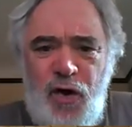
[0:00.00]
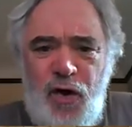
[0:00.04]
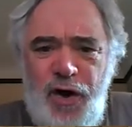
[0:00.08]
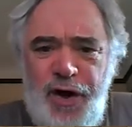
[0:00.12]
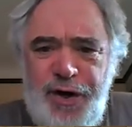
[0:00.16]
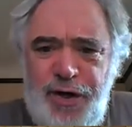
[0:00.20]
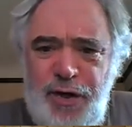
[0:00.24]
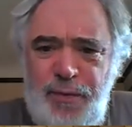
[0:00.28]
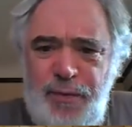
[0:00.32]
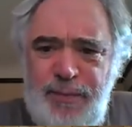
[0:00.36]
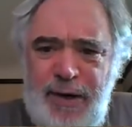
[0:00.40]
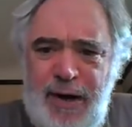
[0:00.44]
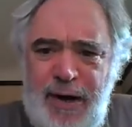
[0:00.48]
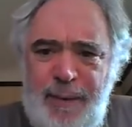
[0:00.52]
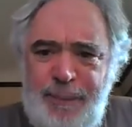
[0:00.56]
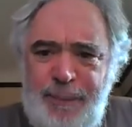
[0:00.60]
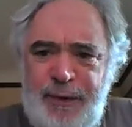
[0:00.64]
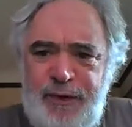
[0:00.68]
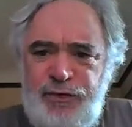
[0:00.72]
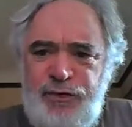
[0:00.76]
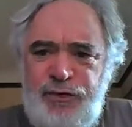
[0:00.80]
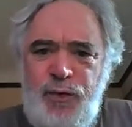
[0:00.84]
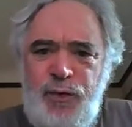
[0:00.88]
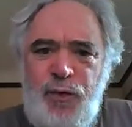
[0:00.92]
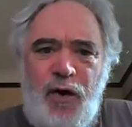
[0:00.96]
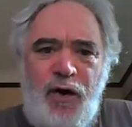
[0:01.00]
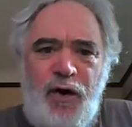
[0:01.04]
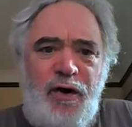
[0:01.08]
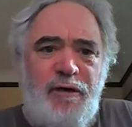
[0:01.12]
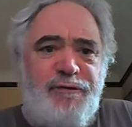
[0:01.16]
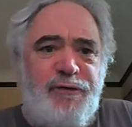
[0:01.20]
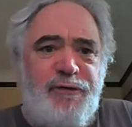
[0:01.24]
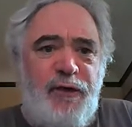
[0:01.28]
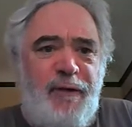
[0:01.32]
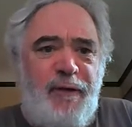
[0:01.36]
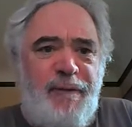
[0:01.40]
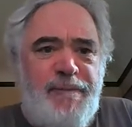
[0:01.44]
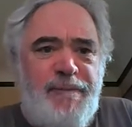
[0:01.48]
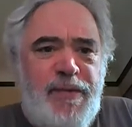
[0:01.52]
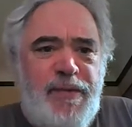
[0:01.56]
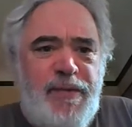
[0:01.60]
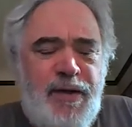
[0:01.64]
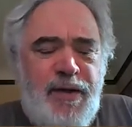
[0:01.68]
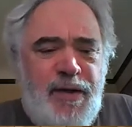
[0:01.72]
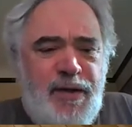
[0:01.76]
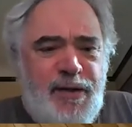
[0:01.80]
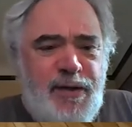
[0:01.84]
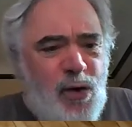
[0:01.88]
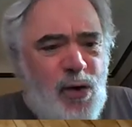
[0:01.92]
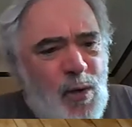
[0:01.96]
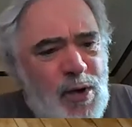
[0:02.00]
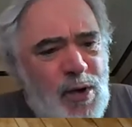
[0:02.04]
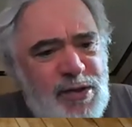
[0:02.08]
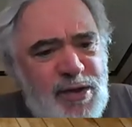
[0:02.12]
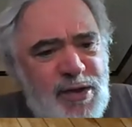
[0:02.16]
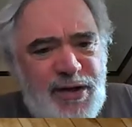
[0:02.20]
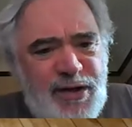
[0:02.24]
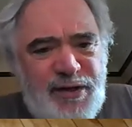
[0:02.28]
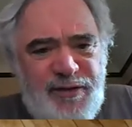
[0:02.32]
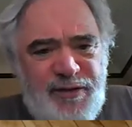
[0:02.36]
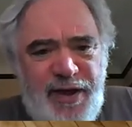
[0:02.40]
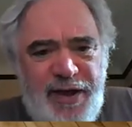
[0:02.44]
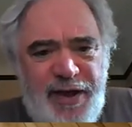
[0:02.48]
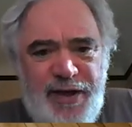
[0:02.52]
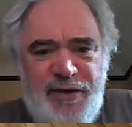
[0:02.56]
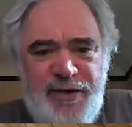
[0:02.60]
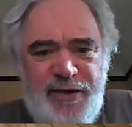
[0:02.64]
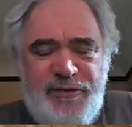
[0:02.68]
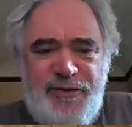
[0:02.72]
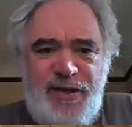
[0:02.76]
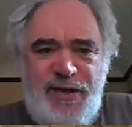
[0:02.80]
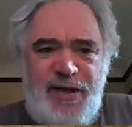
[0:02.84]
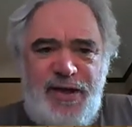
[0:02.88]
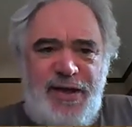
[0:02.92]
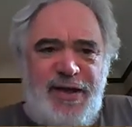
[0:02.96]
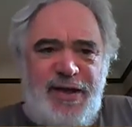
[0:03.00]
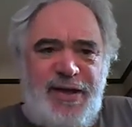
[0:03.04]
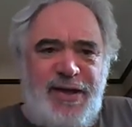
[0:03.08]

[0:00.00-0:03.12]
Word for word: argue monopoly is too harmful. Now, one thing to say is,